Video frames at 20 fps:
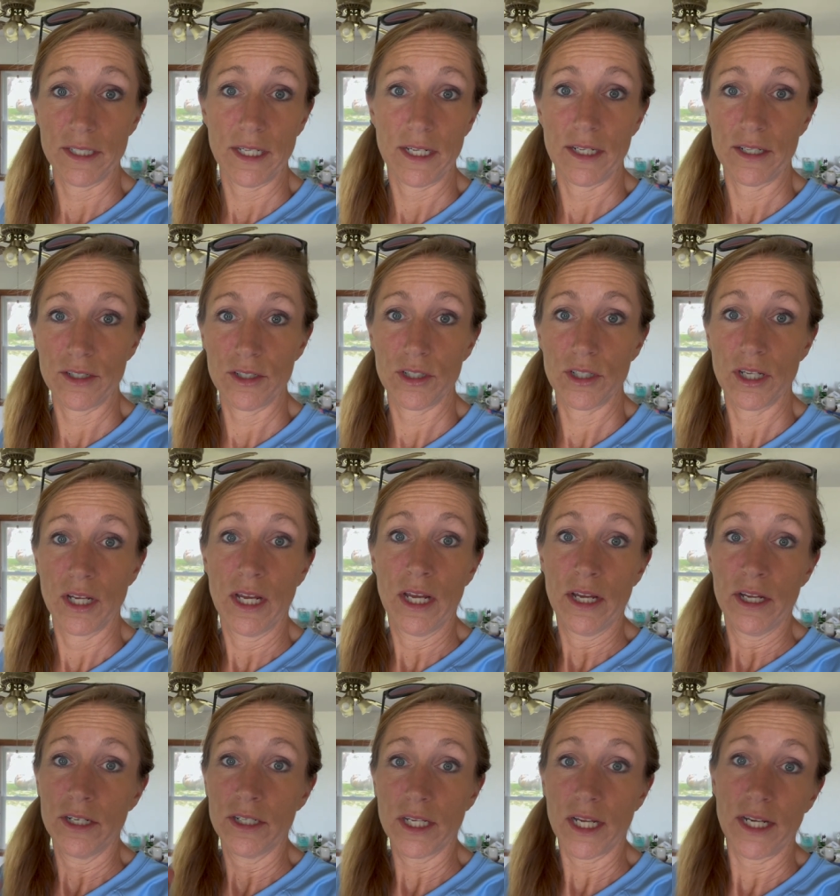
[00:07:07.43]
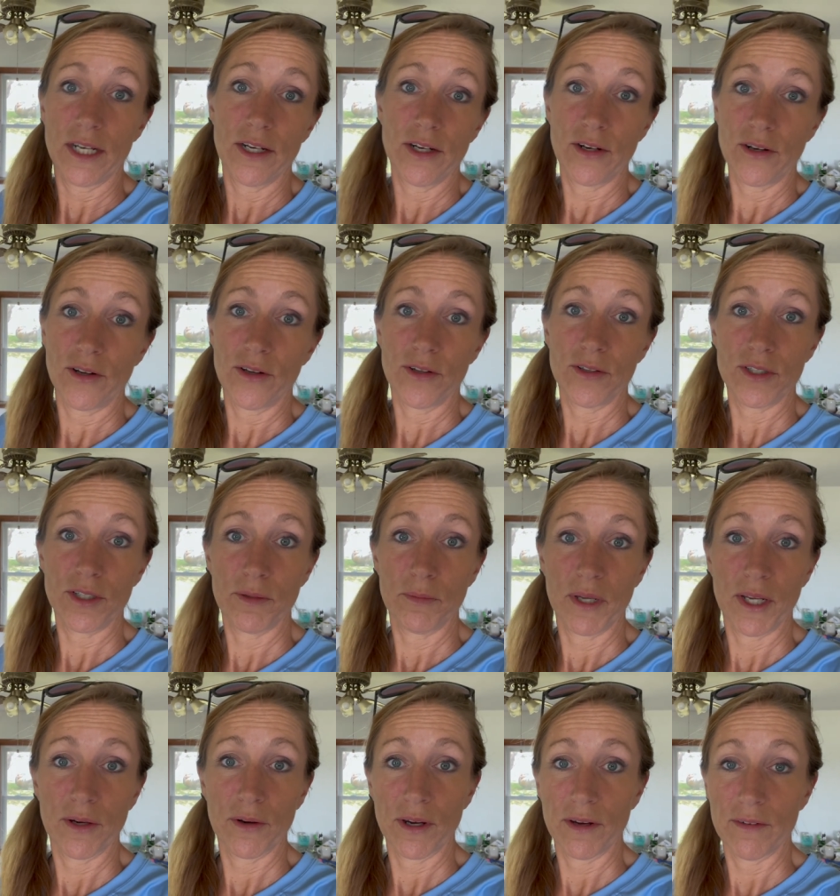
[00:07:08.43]
And I just, tied it all to
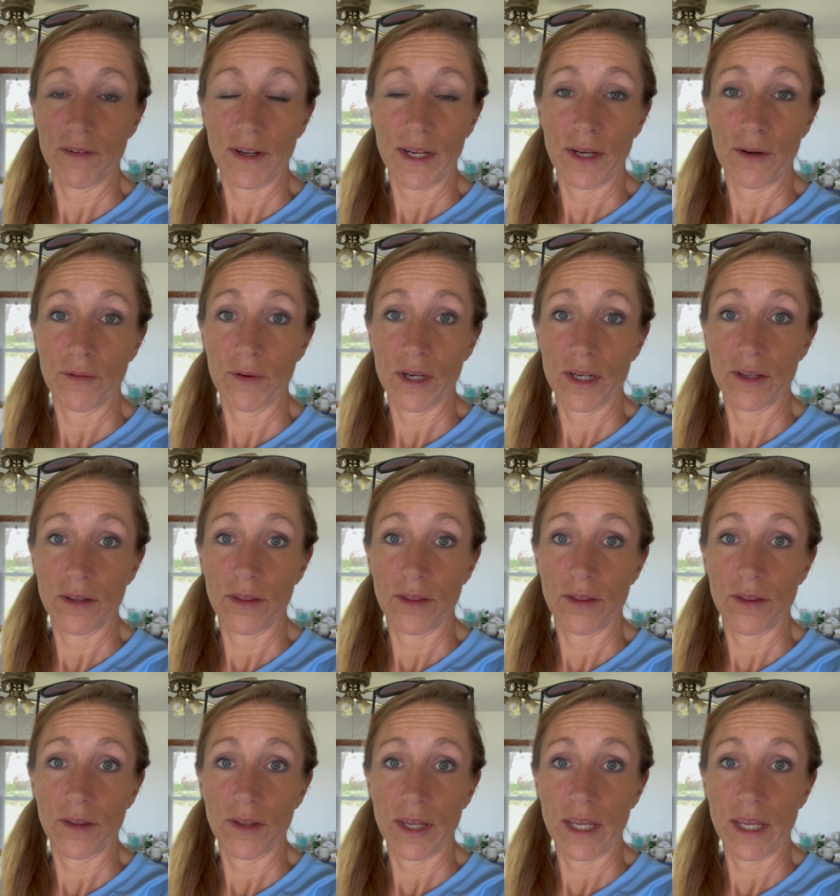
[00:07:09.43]
my grapevine wreath.